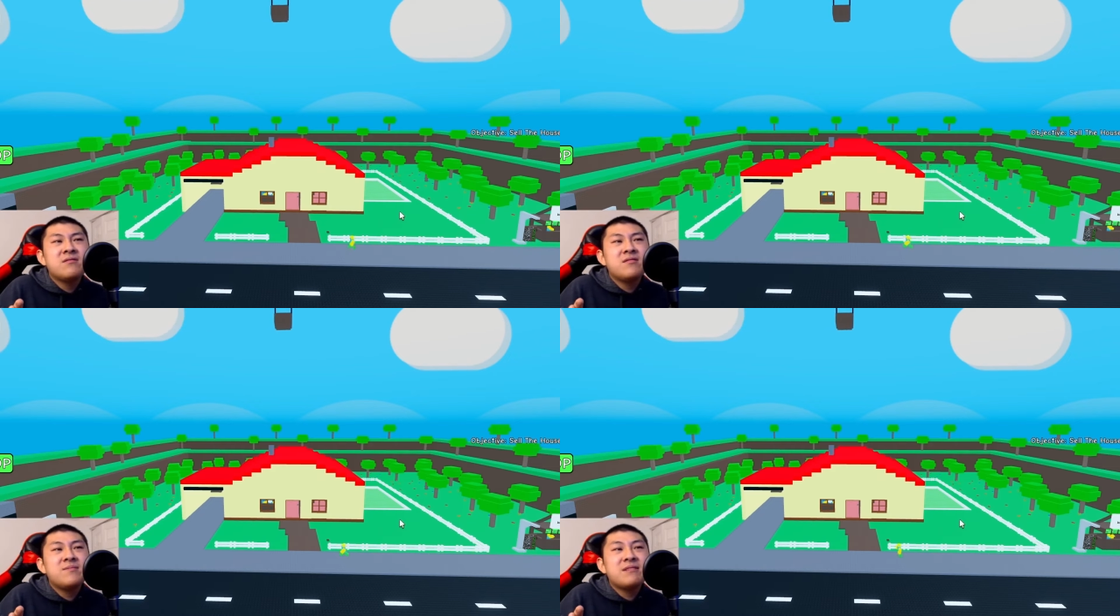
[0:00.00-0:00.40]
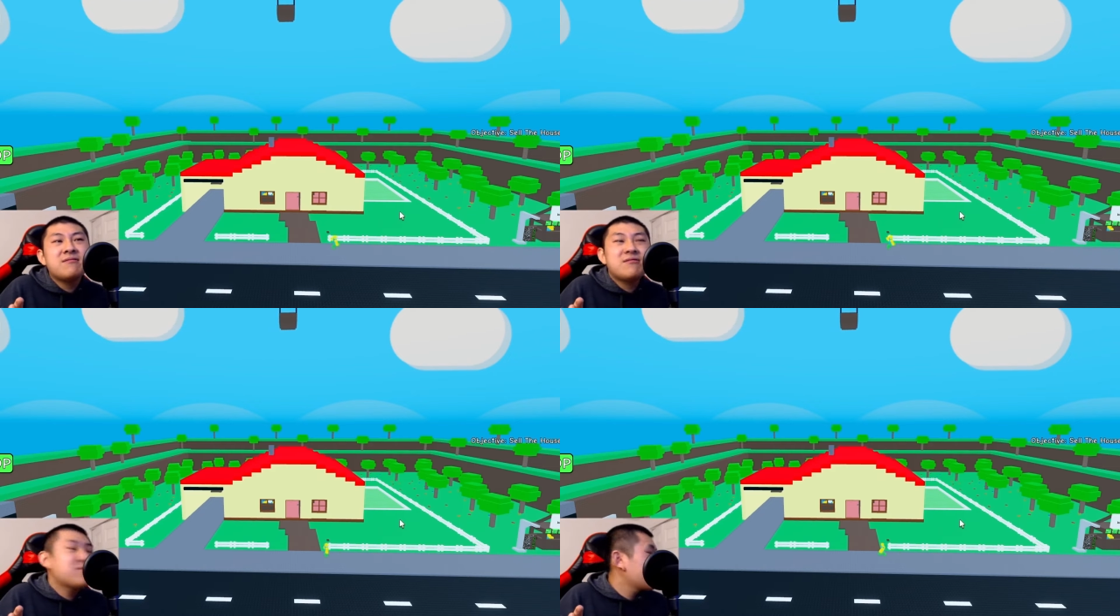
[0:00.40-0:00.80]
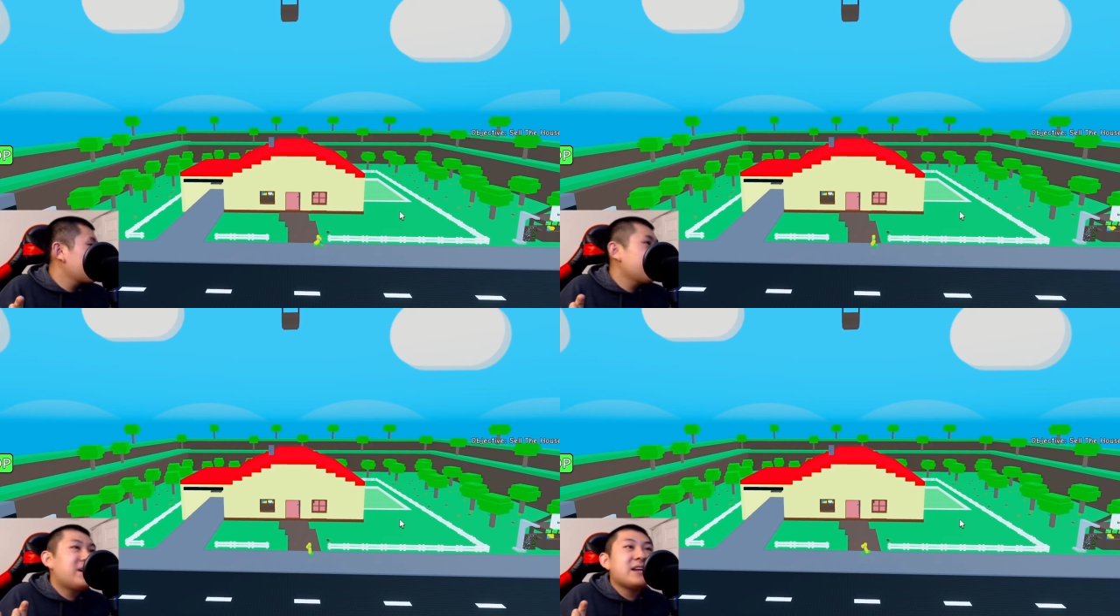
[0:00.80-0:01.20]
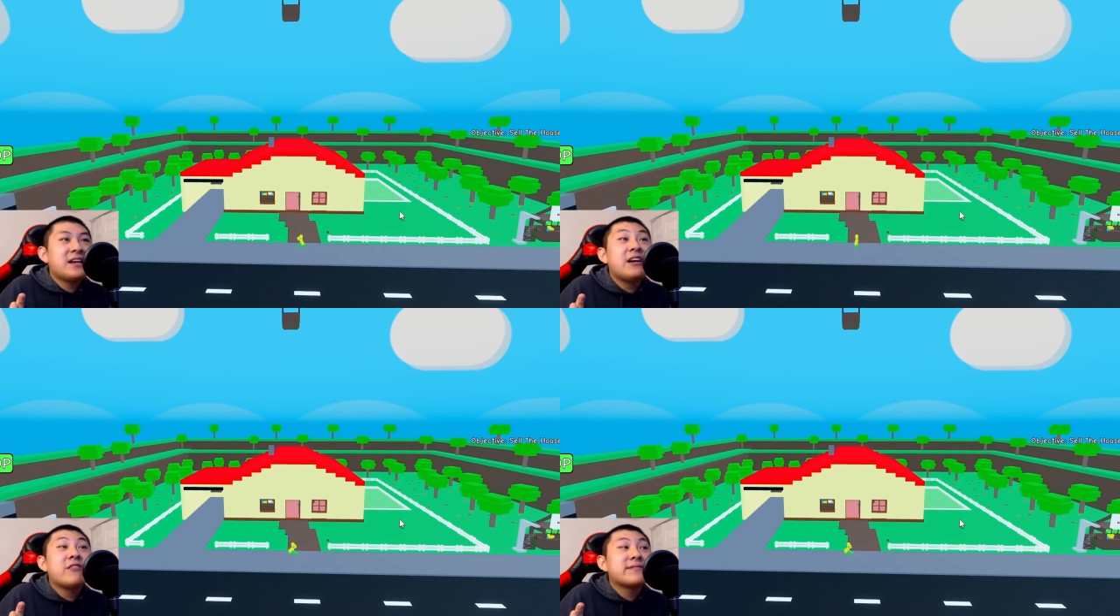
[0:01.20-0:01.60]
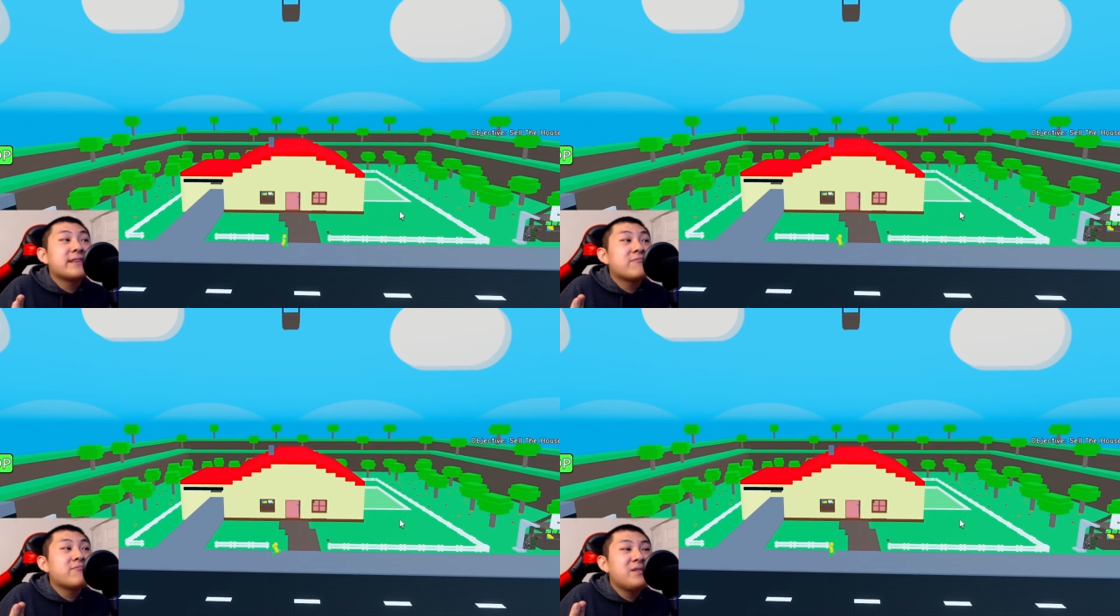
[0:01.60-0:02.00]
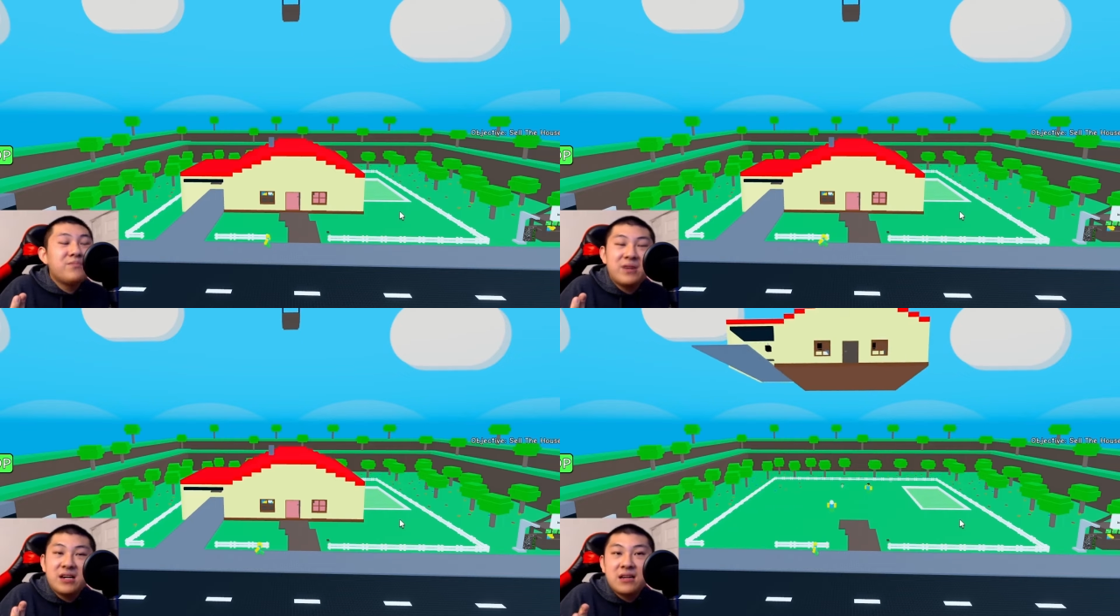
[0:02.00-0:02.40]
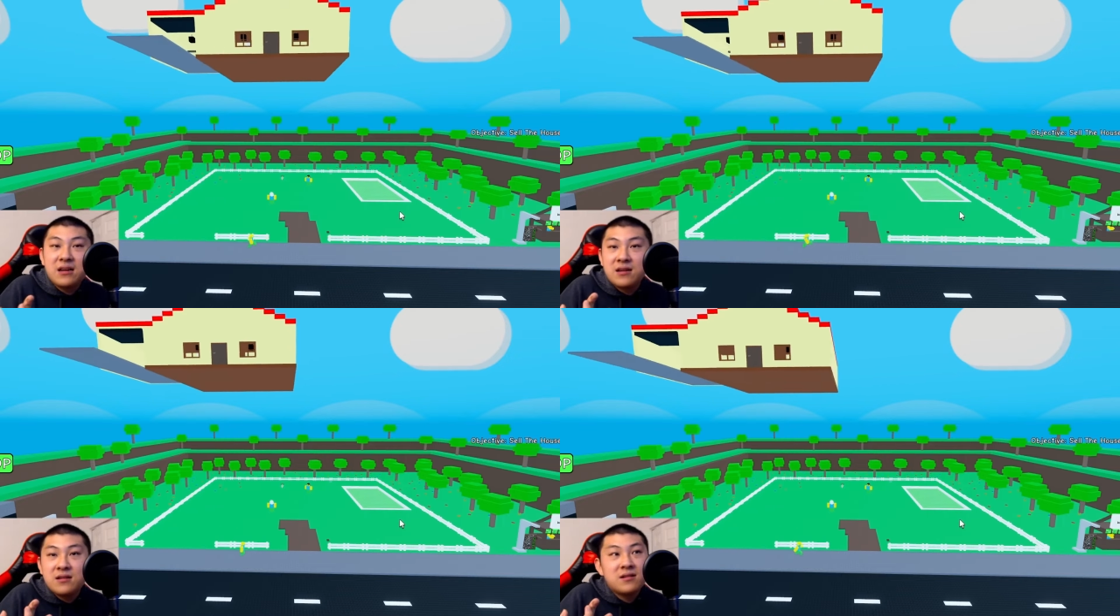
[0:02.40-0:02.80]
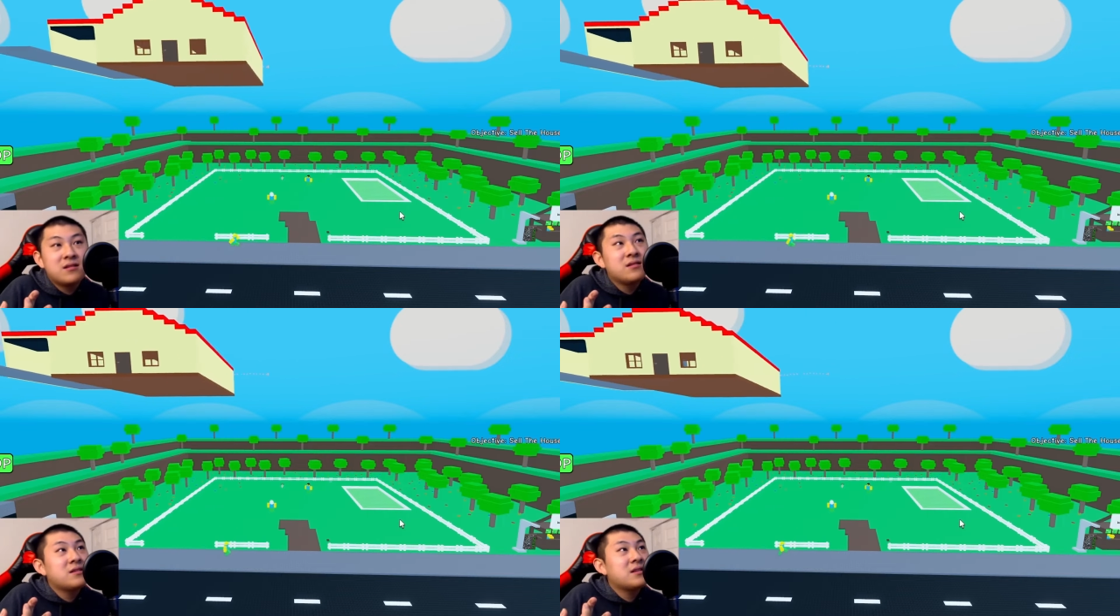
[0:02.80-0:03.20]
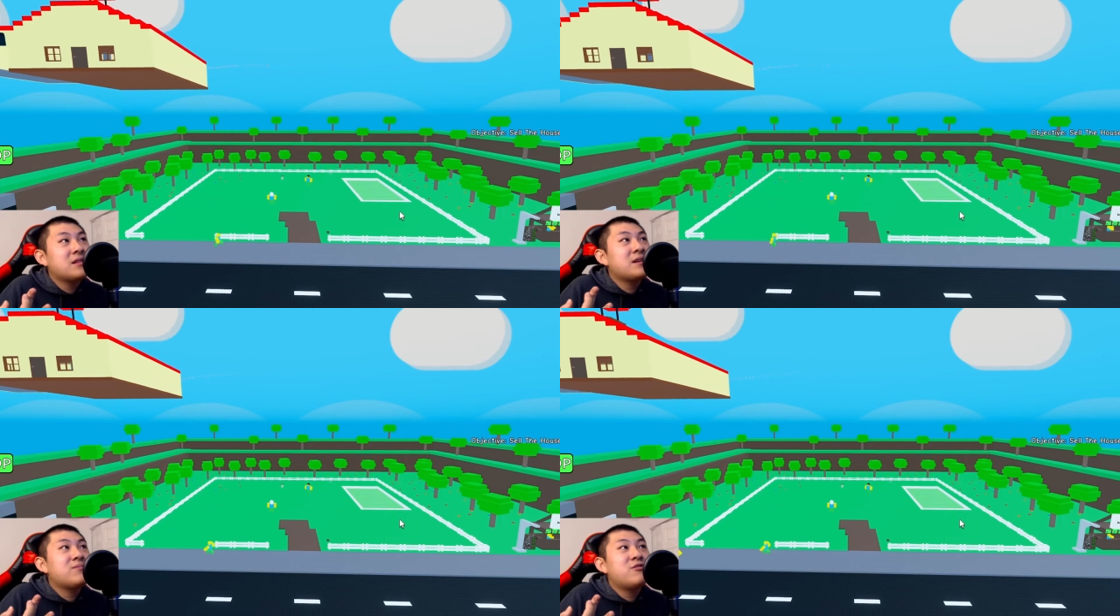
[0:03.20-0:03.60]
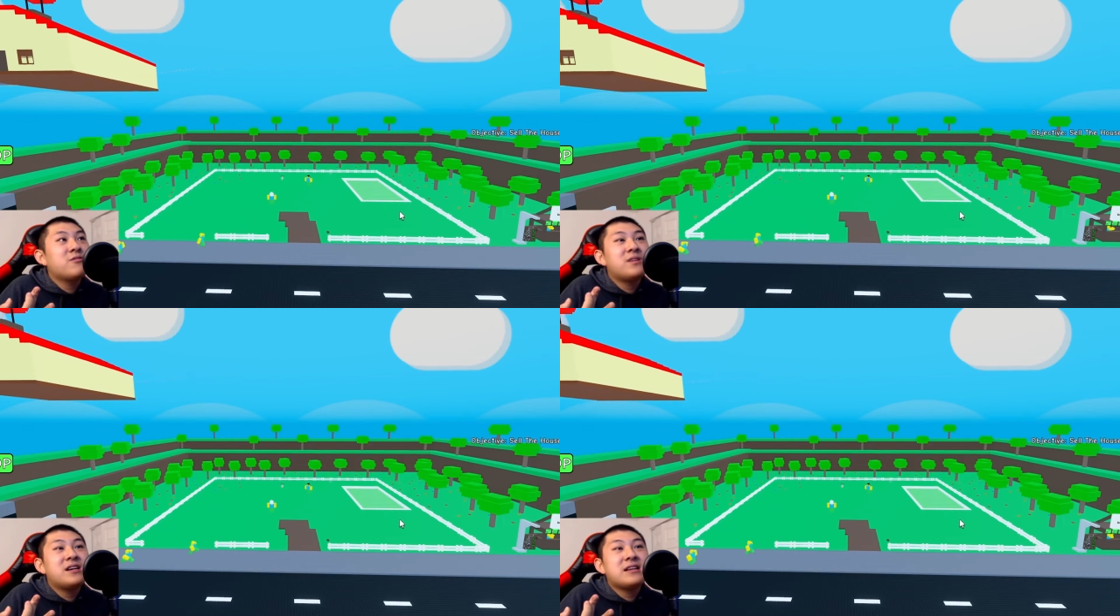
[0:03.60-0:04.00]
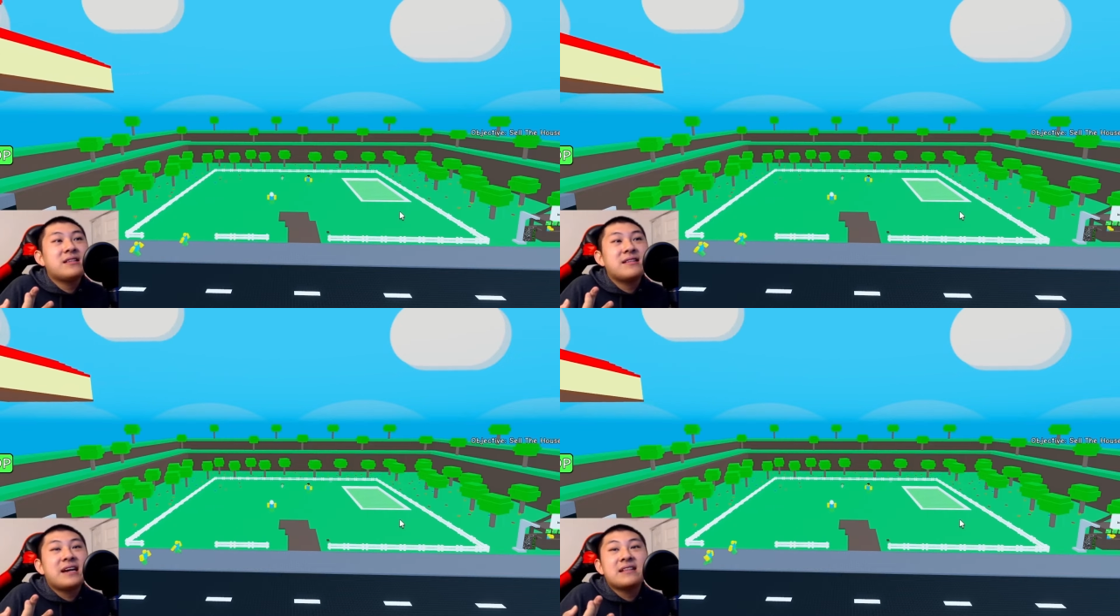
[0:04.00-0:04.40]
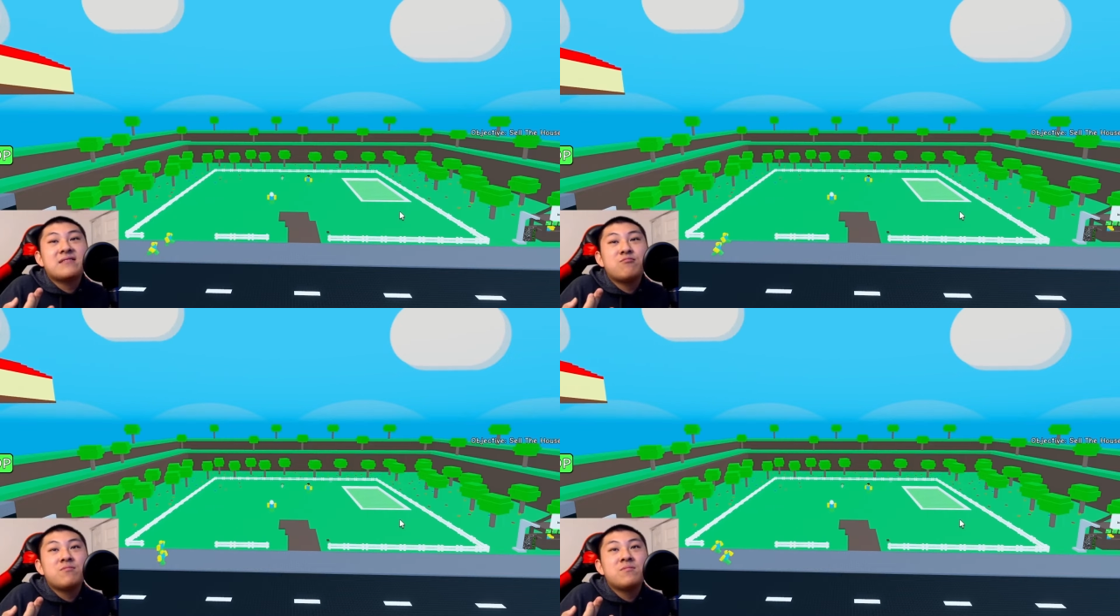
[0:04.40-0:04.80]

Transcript: I mean, you just rebuy the house, like, rebuy. You have more money than that.